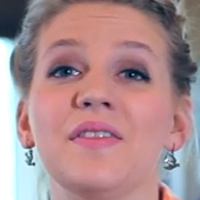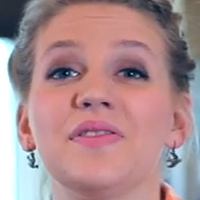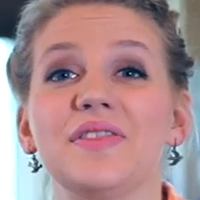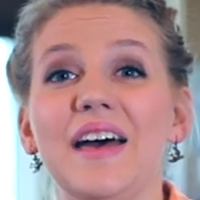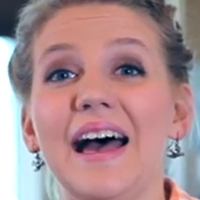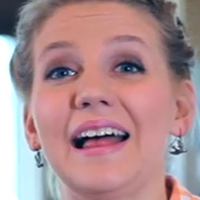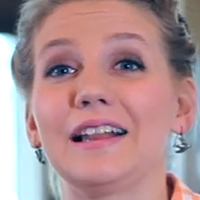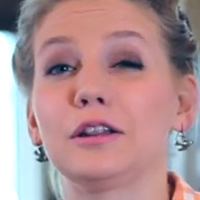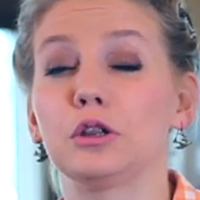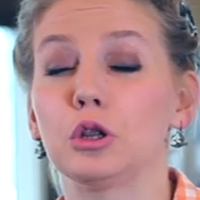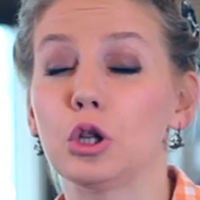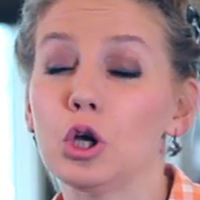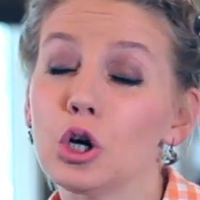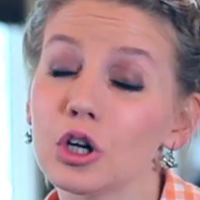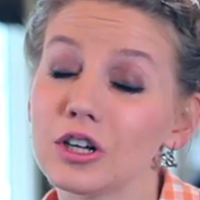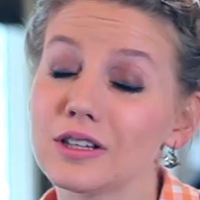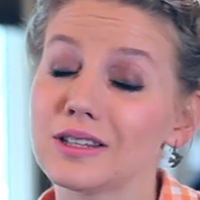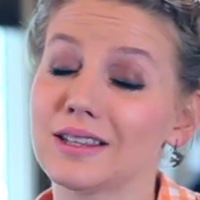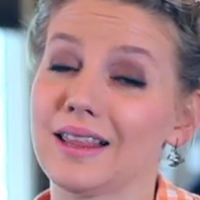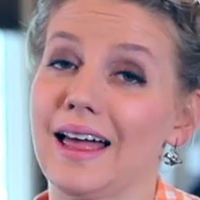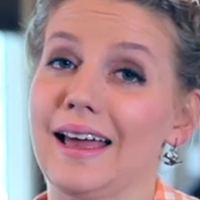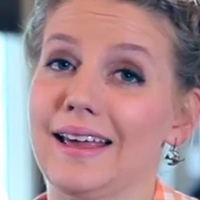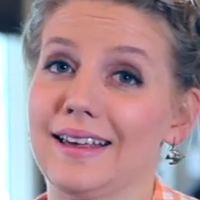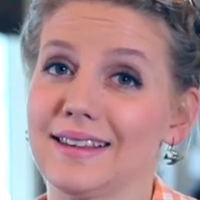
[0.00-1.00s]
that
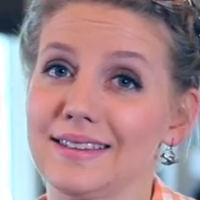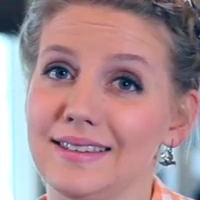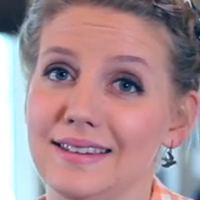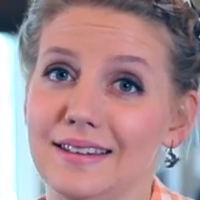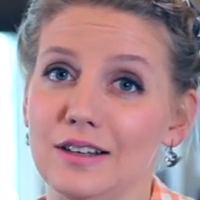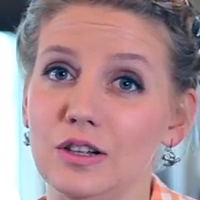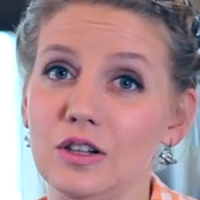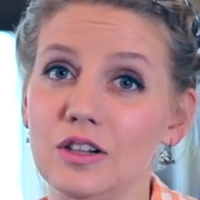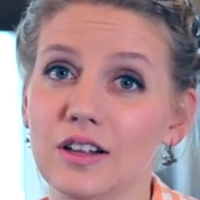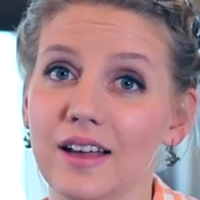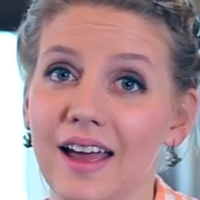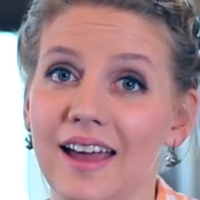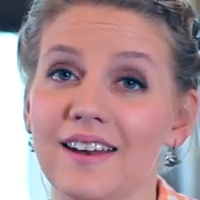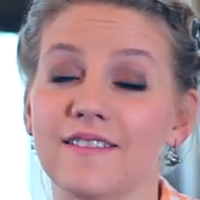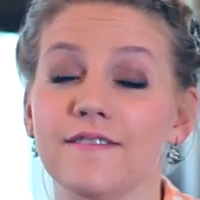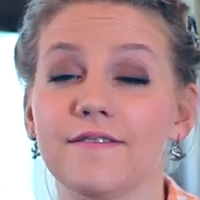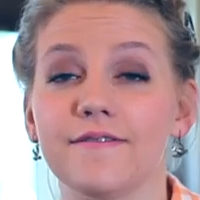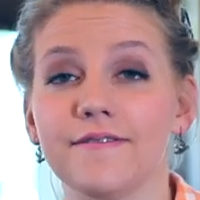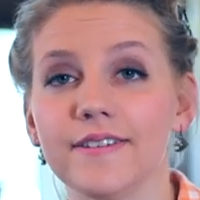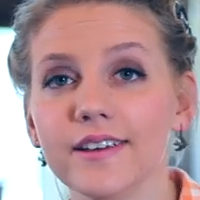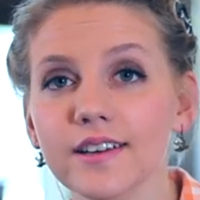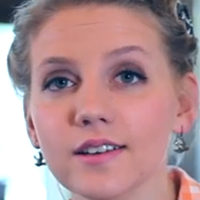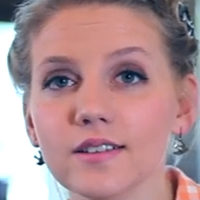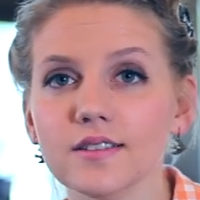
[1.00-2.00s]
looks like silk and
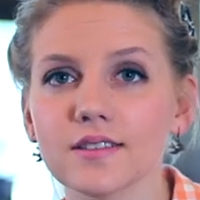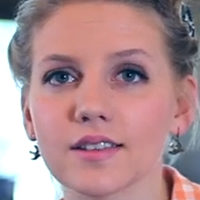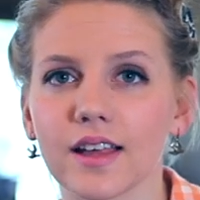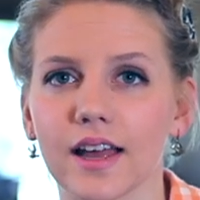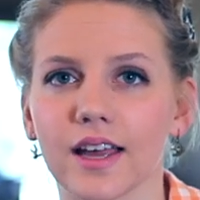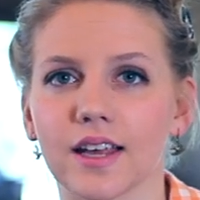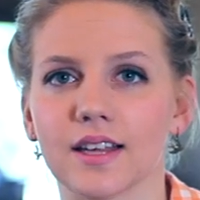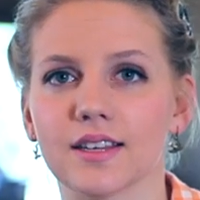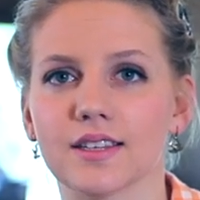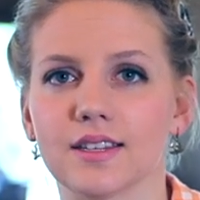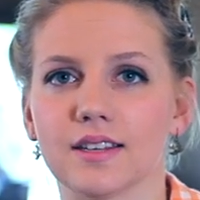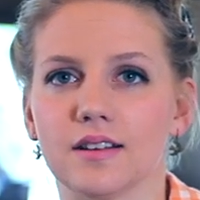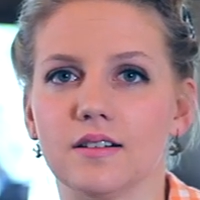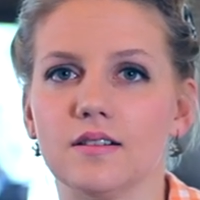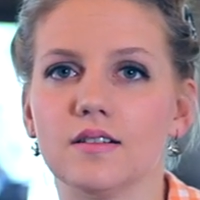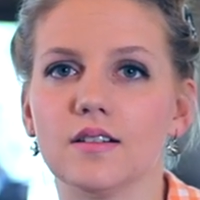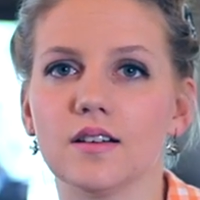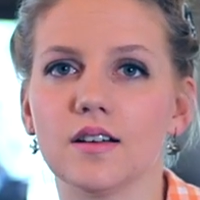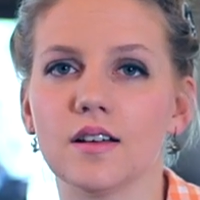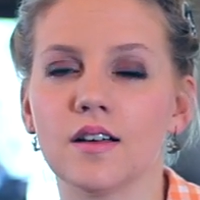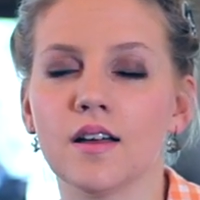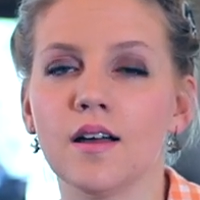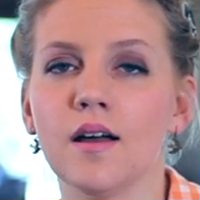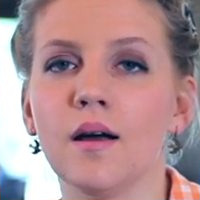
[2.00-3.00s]
feels like
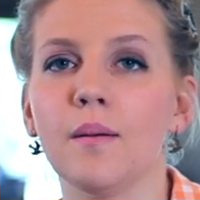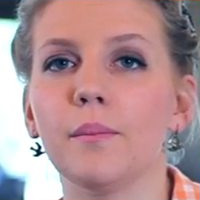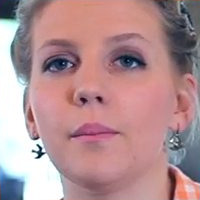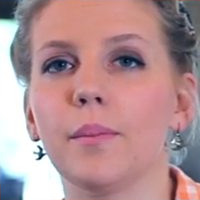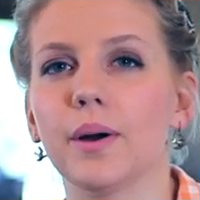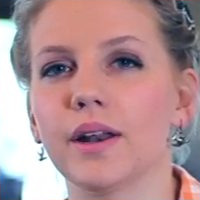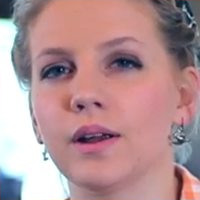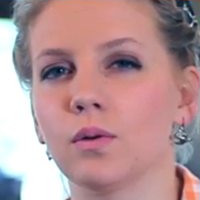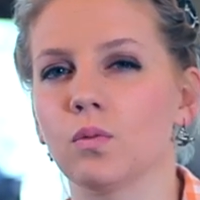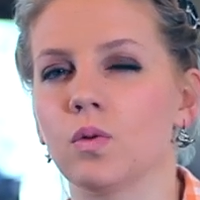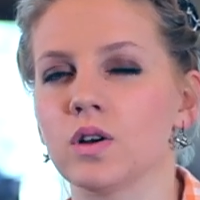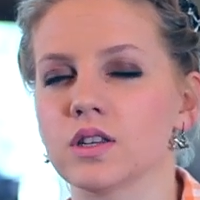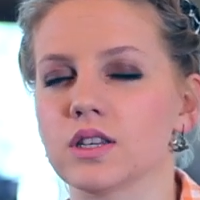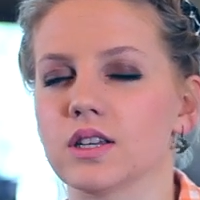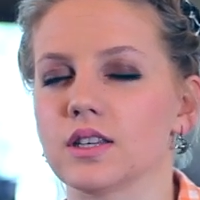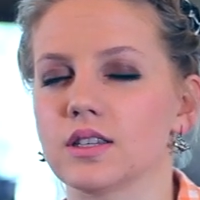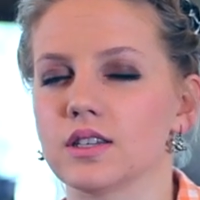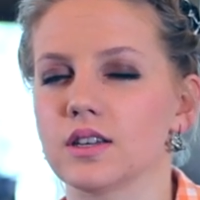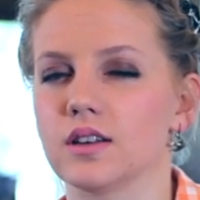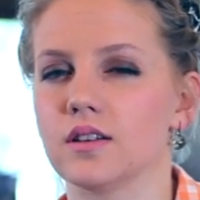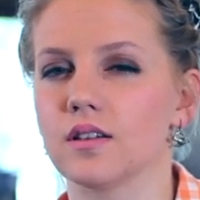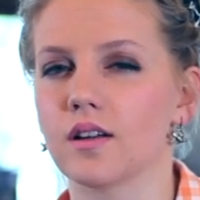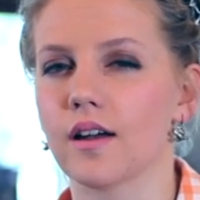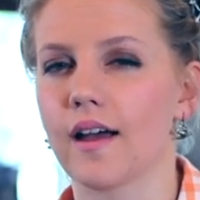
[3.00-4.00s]
silk, but it wasn't
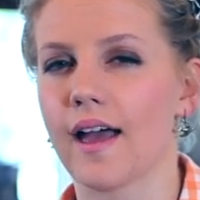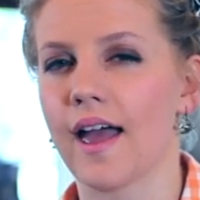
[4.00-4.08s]
silk.